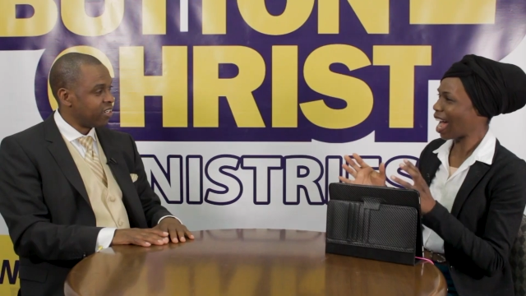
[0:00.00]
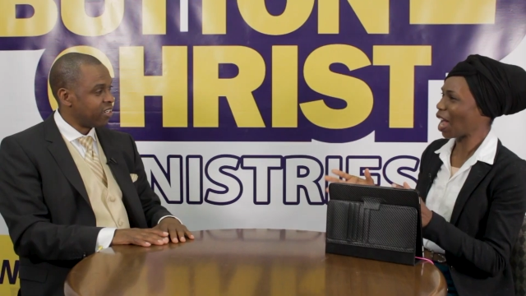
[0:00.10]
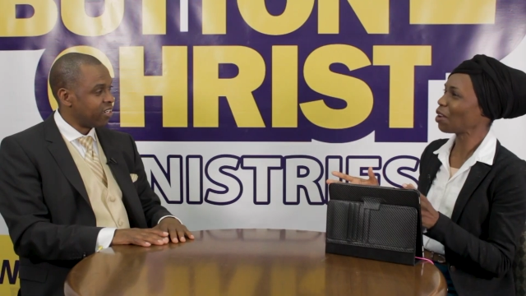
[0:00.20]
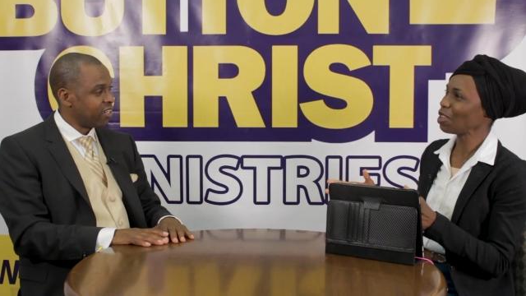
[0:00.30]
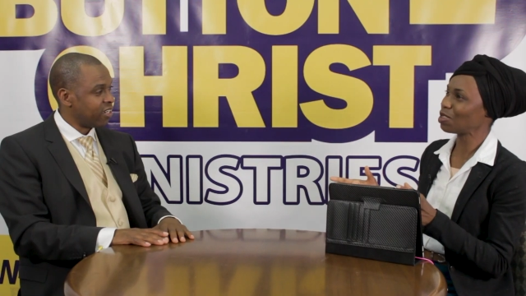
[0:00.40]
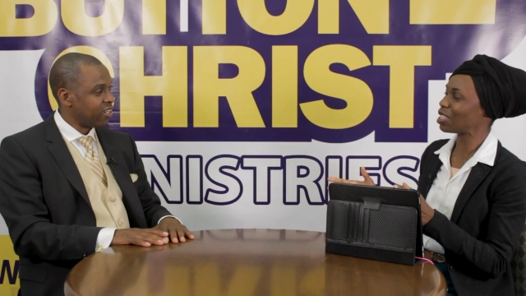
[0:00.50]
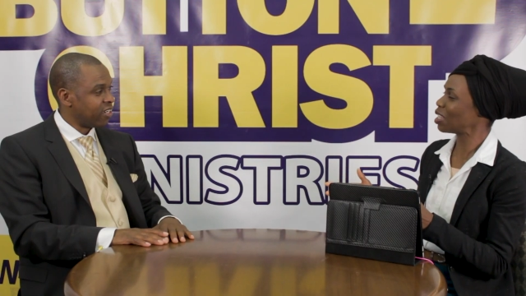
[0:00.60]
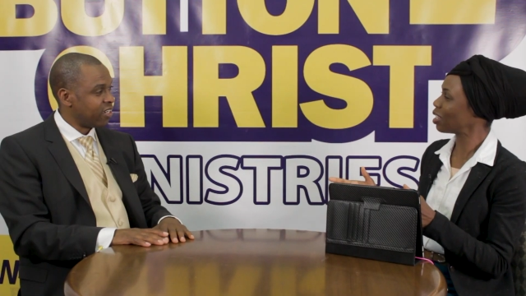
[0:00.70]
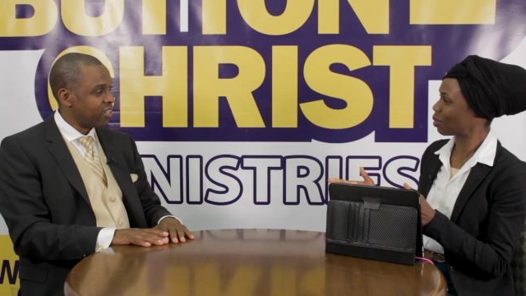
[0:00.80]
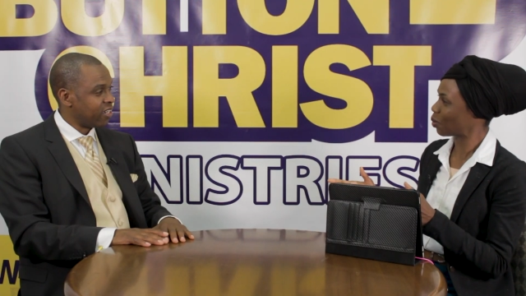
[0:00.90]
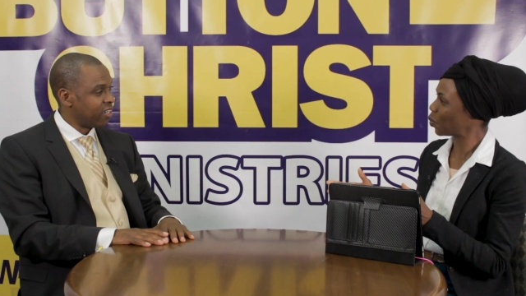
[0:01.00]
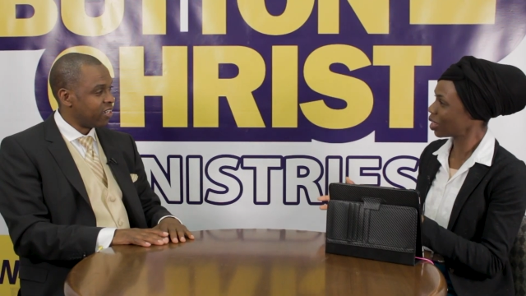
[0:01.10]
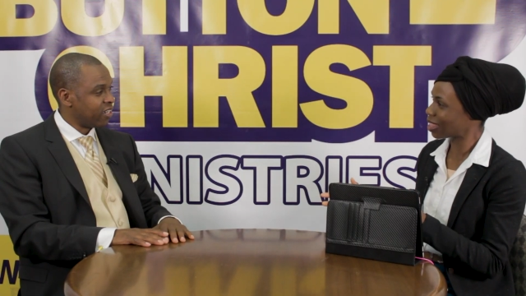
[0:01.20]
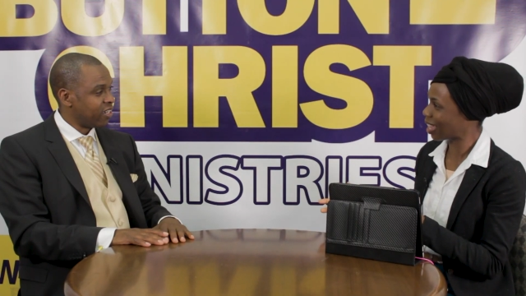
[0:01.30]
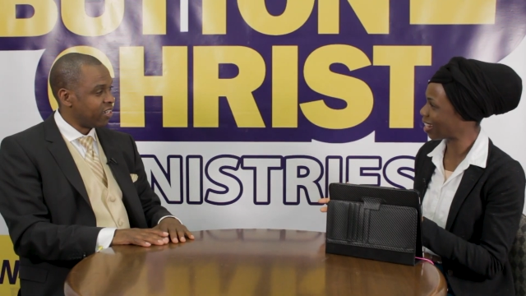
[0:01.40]
Speaker 1: Yeah. How do you deal
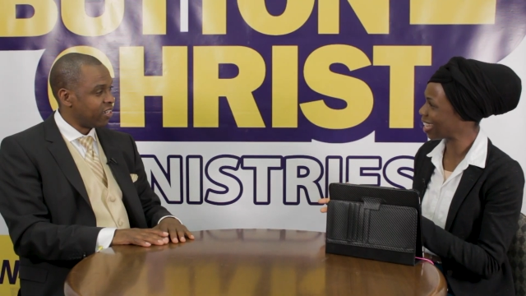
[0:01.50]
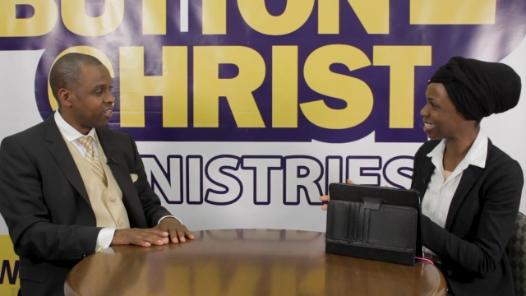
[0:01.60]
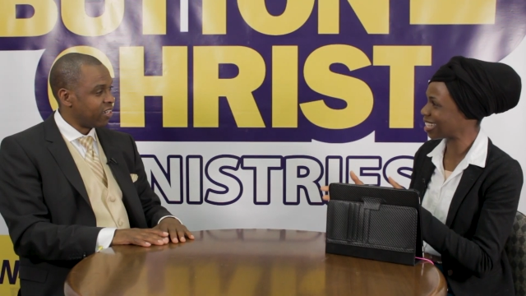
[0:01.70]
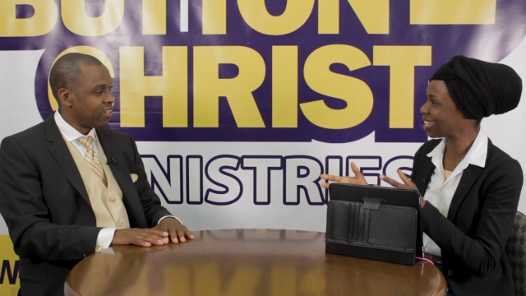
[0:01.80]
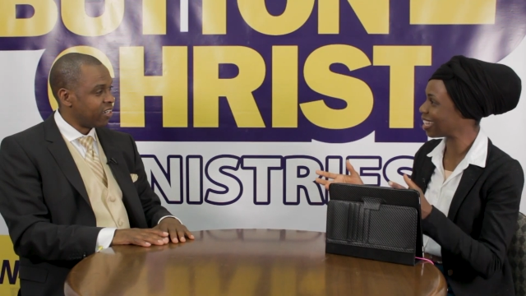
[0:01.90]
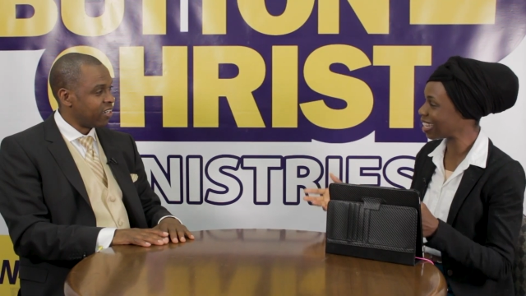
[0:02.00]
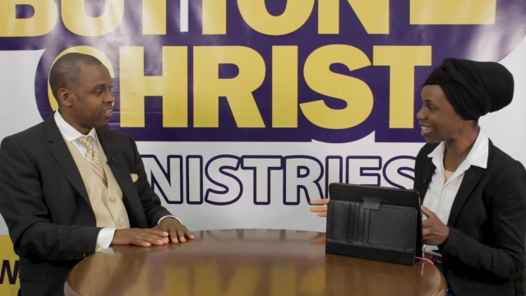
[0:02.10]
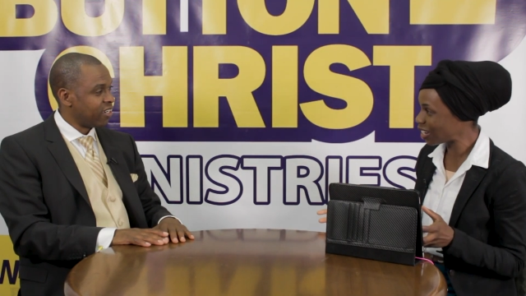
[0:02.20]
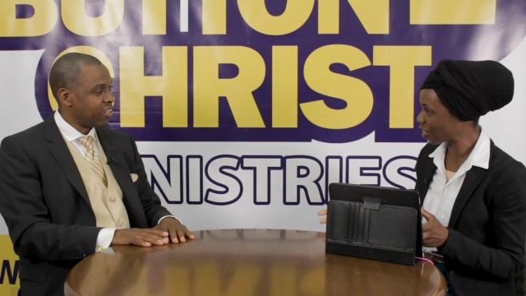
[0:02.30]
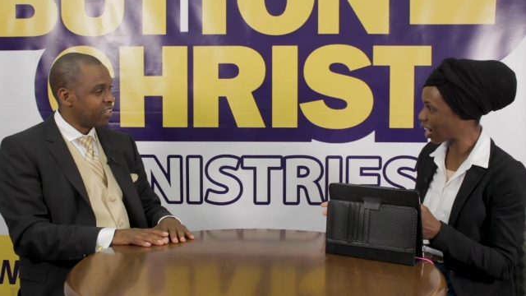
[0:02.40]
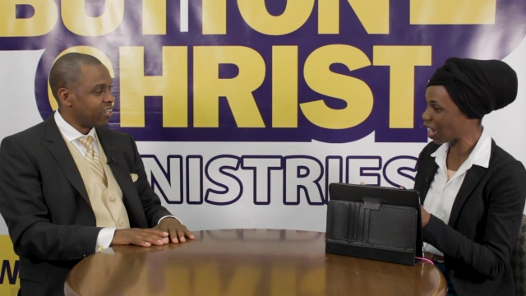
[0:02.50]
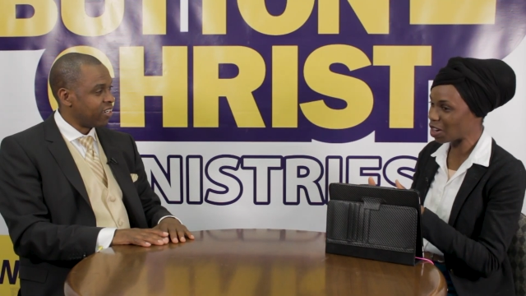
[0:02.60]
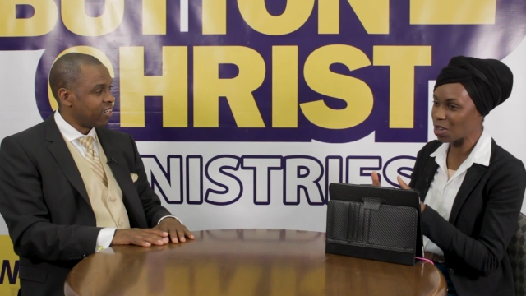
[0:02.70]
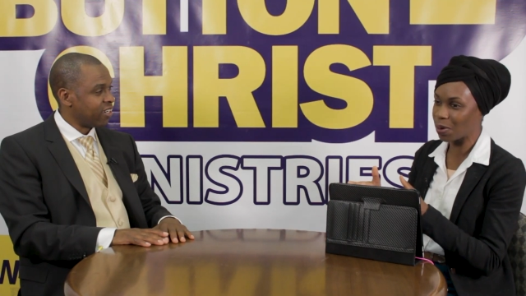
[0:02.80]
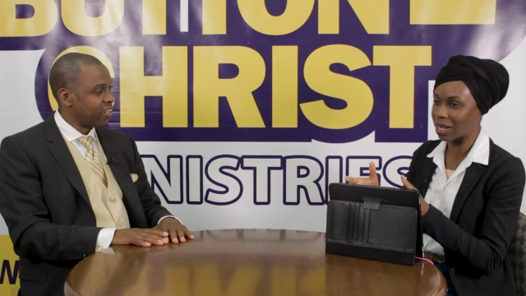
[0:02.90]
with that as a leader?
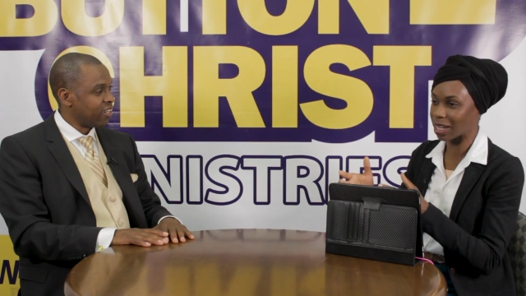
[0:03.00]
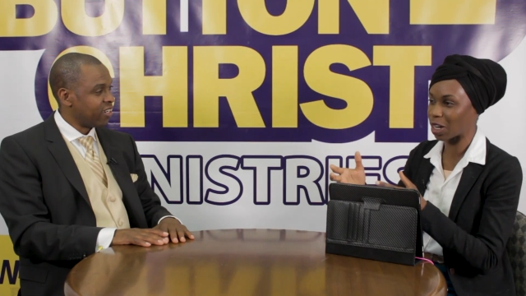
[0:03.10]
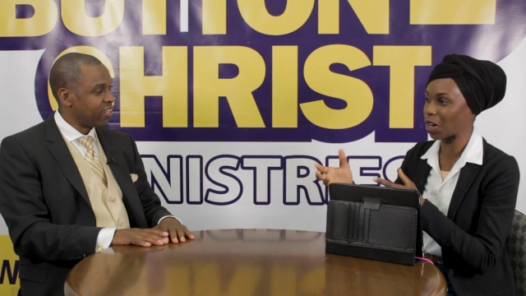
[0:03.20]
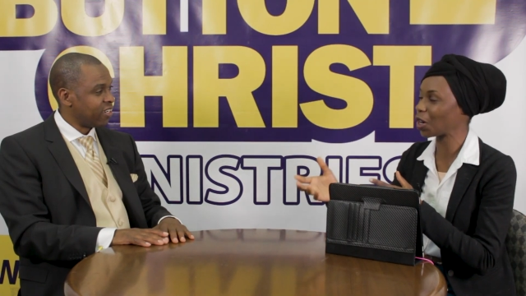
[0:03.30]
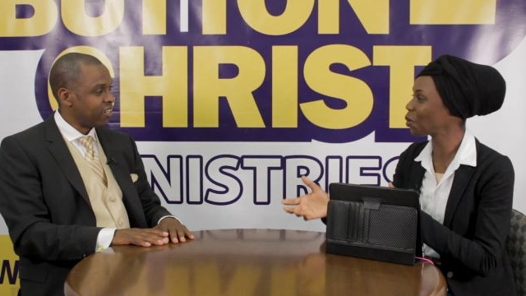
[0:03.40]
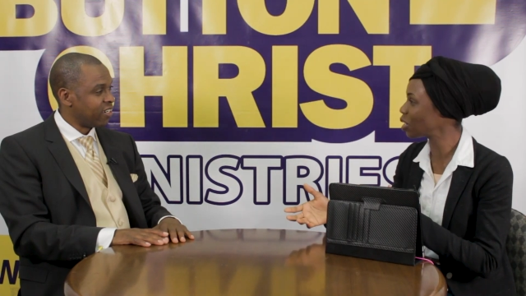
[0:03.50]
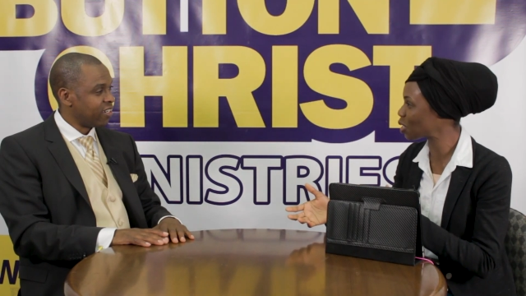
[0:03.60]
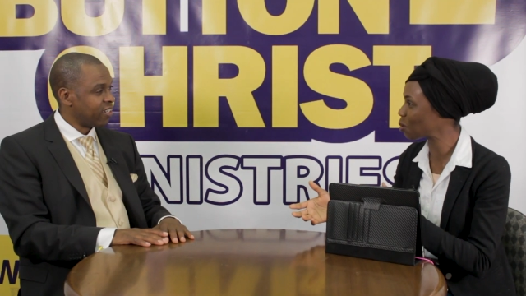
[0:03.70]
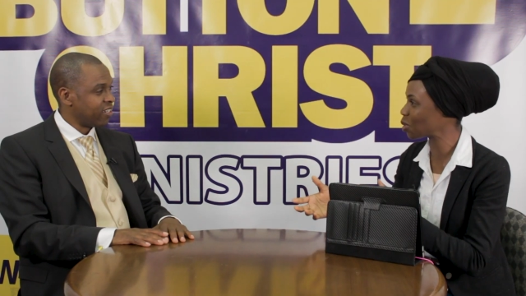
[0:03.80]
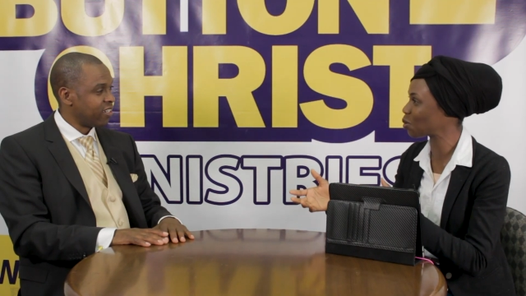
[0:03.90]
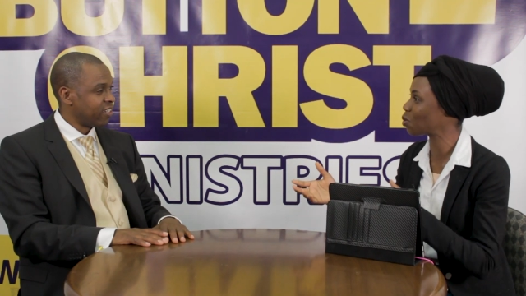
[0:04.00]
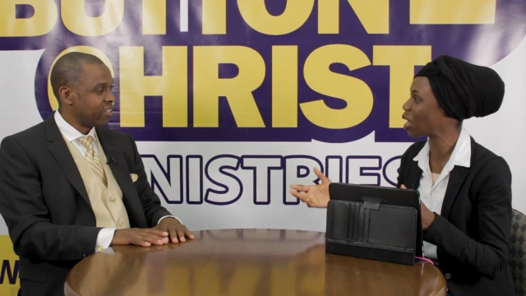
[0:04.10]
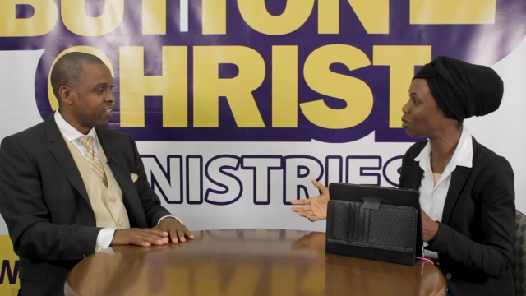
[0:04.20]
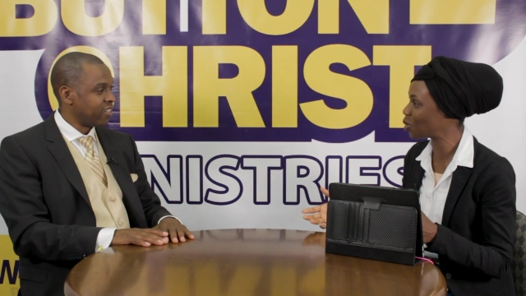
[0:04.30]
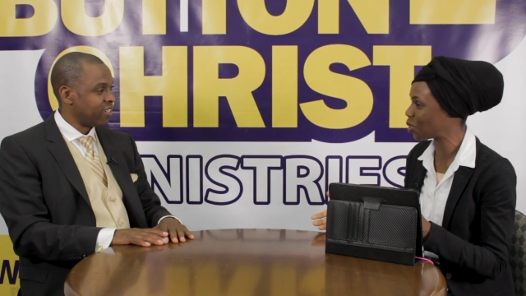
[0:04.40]
How do you encourage those
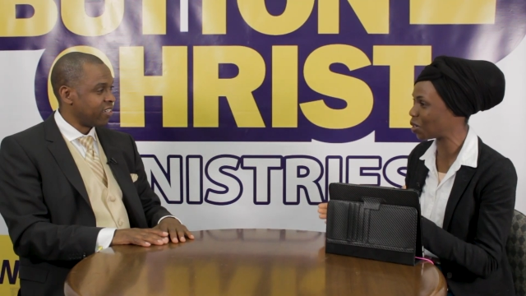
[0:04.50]
around